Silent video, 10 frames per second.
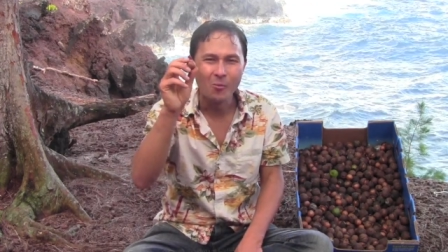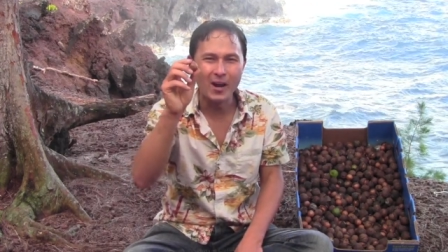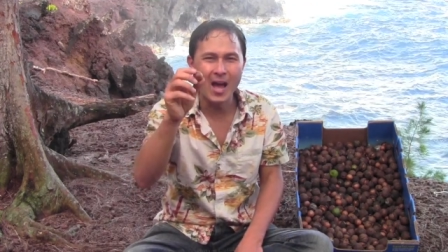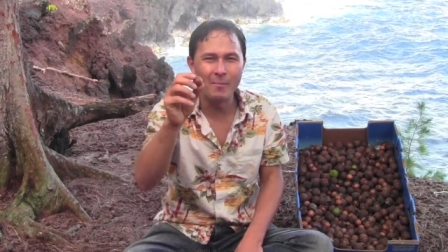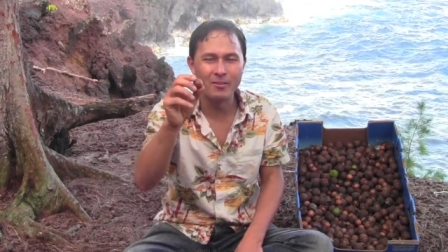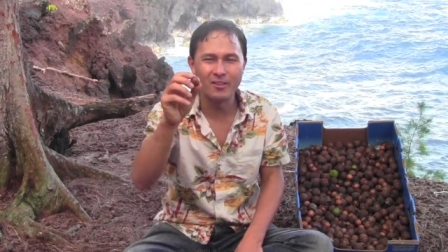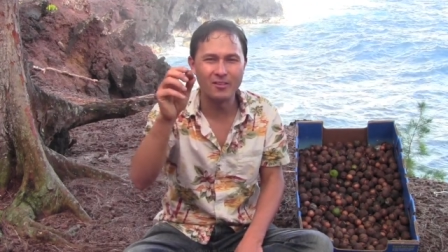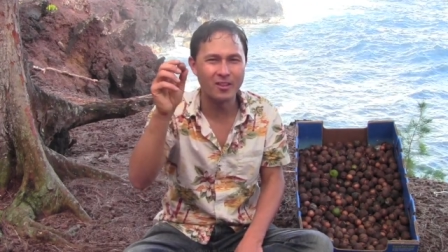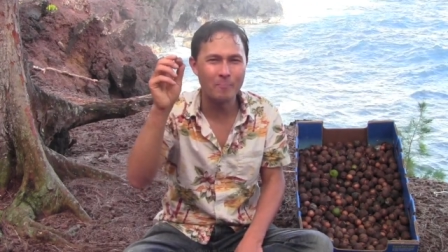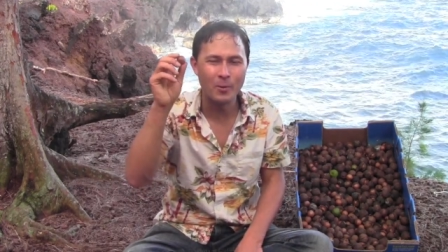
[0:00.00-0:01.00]
What happens
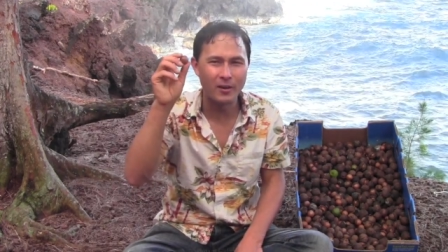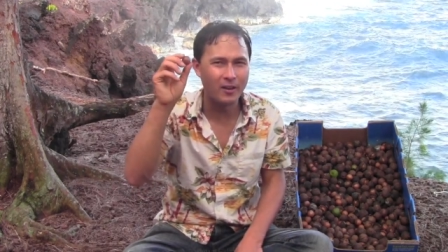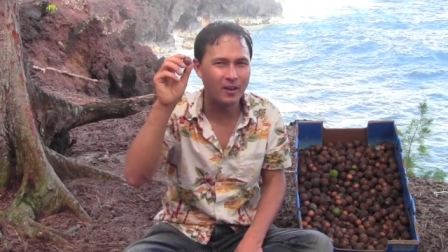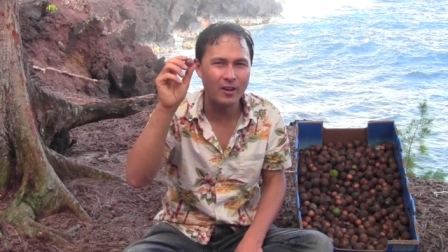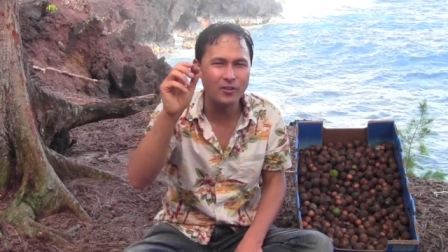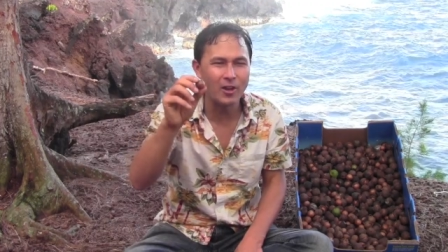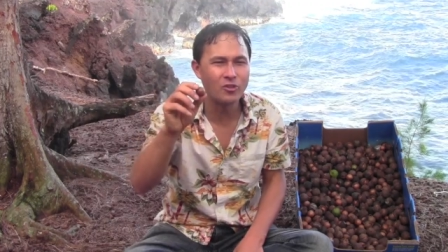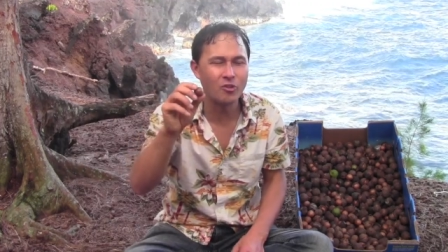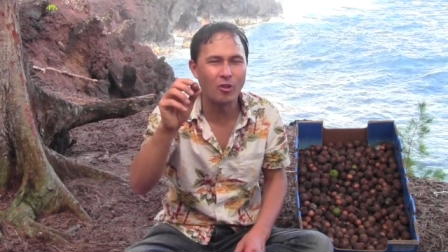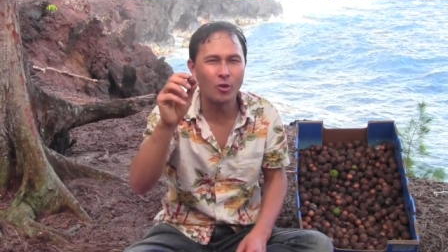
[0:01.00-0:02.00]
is they put it in
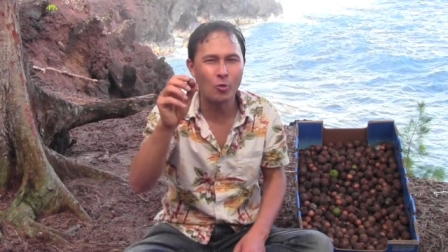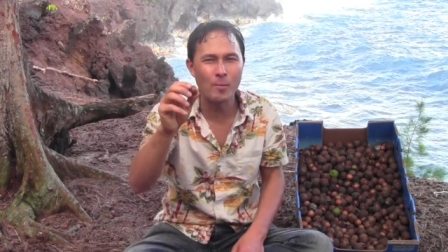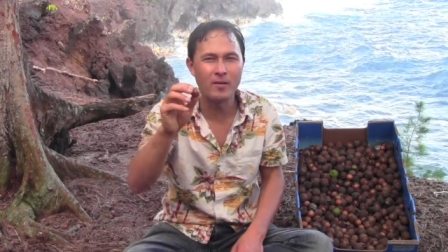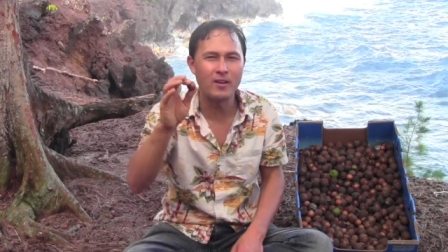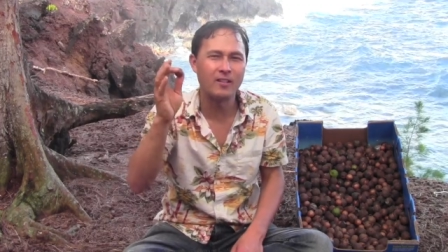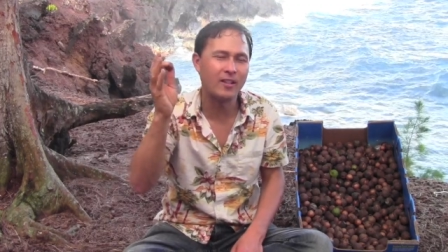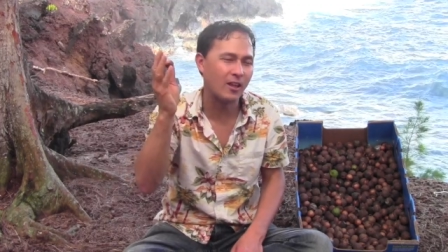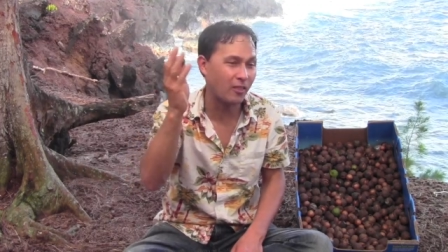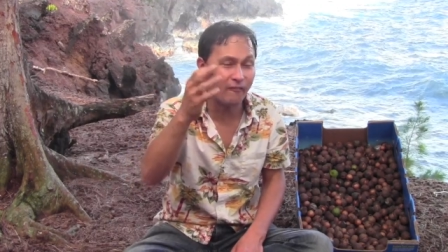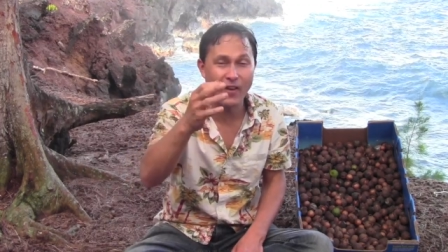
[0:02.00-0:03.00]
industrial equipment in
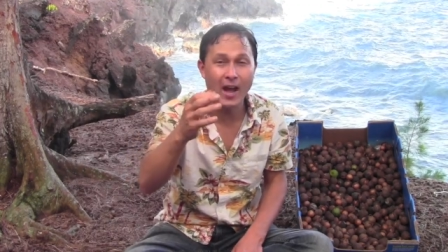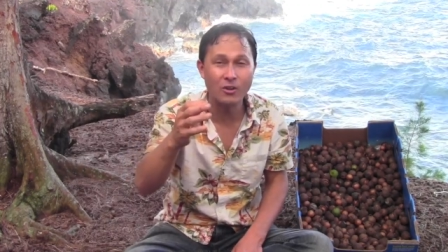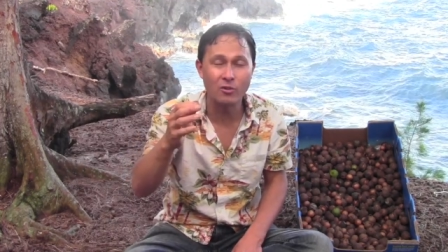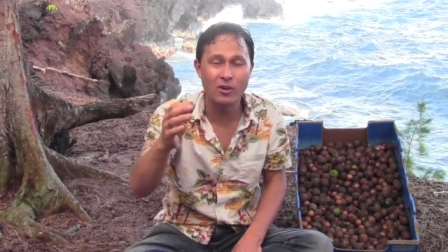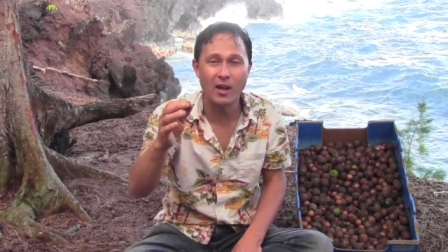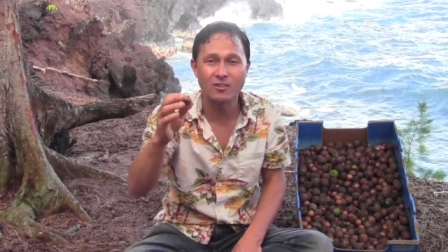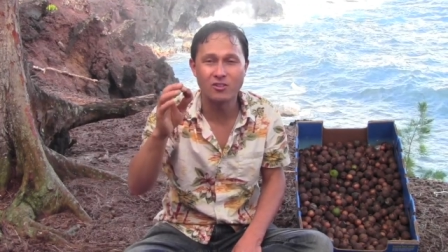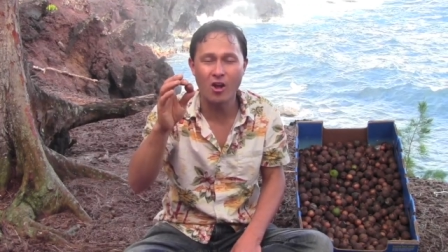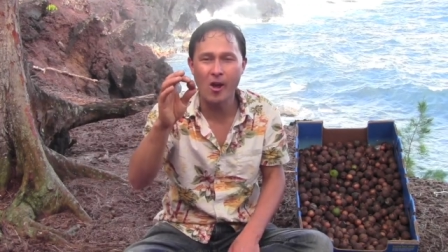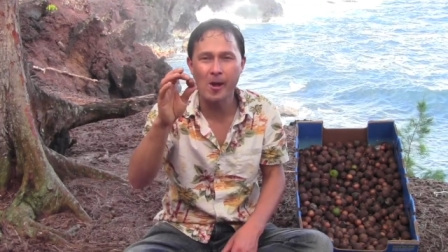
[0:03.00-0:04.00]
like the factory you guys
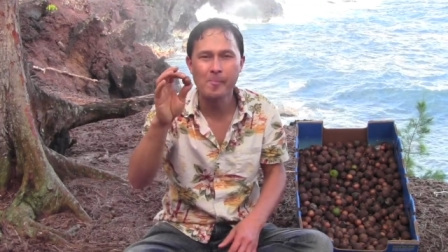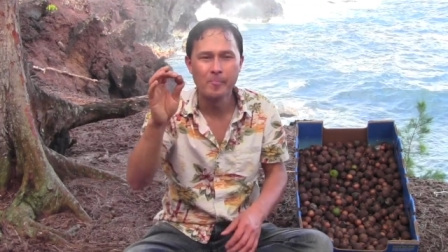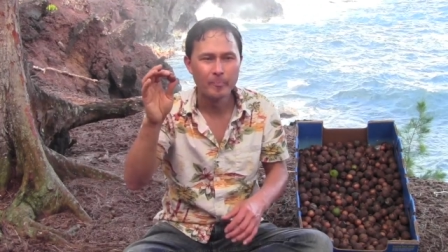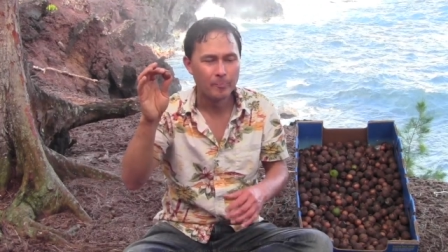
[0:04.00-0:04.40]
saw